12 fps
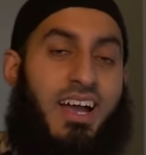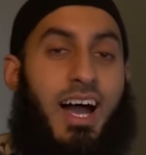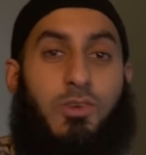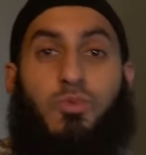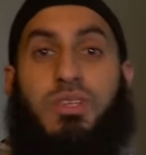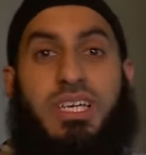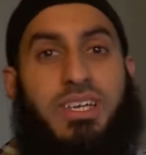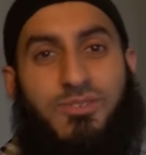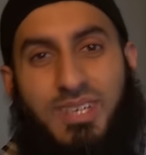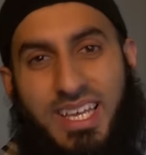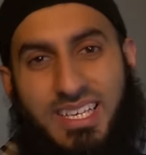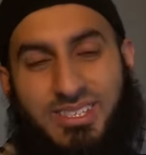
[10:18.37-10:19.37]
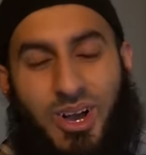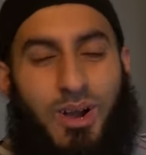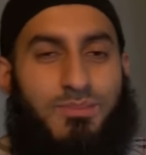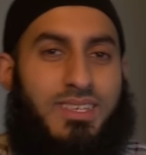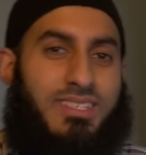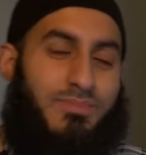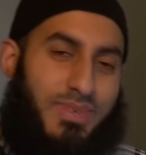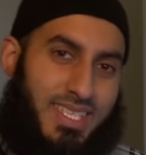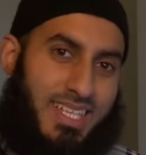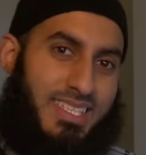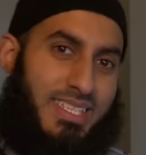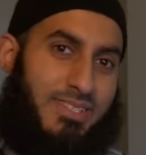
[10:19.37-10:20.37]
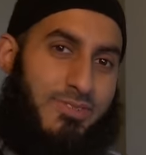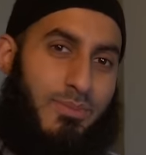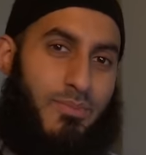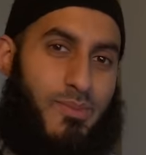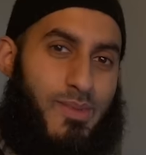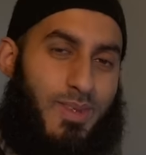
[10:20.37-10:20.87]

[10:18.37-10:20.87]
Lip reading: And all the evil that he's harmed us and protected us from.